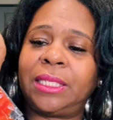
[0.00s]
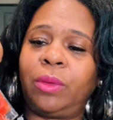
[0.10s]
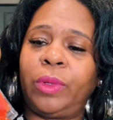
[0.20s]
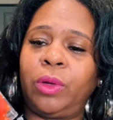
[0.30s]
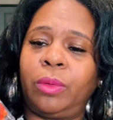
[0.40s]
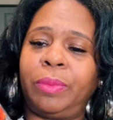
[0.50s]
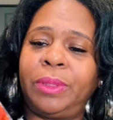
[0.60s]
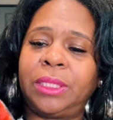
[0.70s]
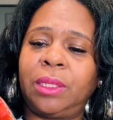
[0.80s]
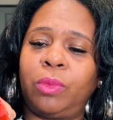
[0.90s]
And we're going to
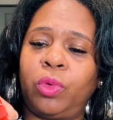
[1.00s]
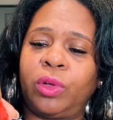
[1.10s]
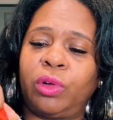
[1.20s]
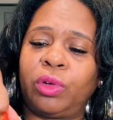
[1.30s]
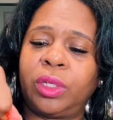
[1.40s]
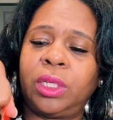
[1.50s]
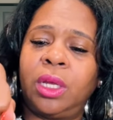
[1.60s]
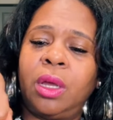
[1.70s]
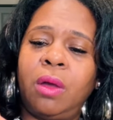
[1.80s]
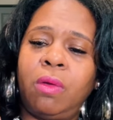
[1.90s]
put some on
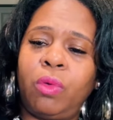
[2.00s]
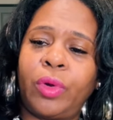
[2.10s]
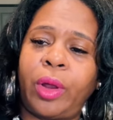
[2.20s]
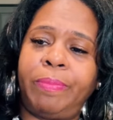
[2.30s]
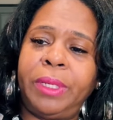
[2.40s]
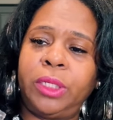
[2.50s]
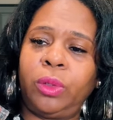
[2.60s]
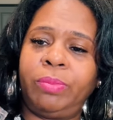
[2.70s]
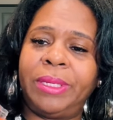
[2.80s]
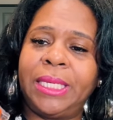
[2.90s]
our
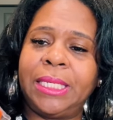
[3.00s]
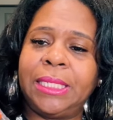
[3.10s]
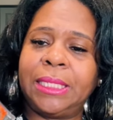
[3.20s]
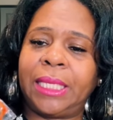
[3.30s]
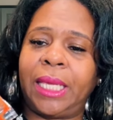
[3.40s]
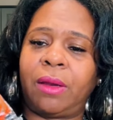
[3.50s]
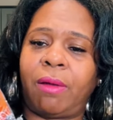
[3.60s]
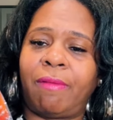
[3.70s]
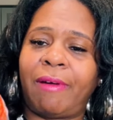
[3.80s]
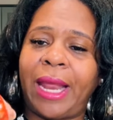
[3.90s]
pinto beans and
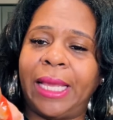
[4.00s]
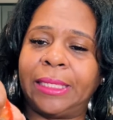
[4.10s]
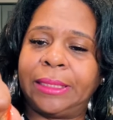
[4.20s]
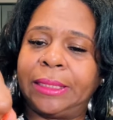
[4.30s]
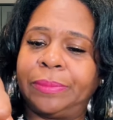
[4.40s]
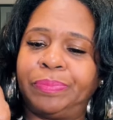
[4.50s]
our rice.